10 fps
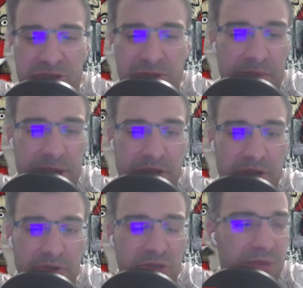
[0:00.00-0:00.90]
of my
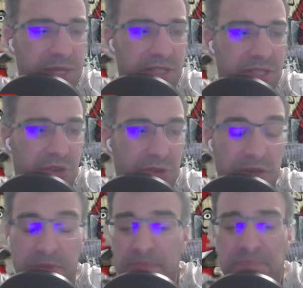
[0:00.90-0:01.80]
co-hosts might disagree,
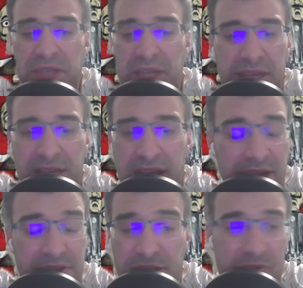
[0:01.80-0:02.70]
but I
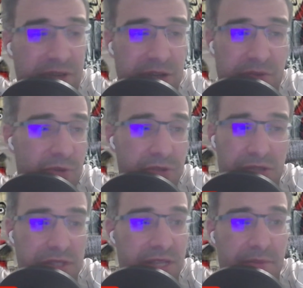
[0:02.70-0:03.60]
think the Final Four is the
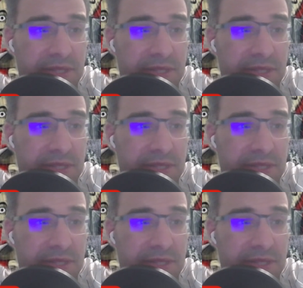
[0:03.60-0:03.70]
dumbest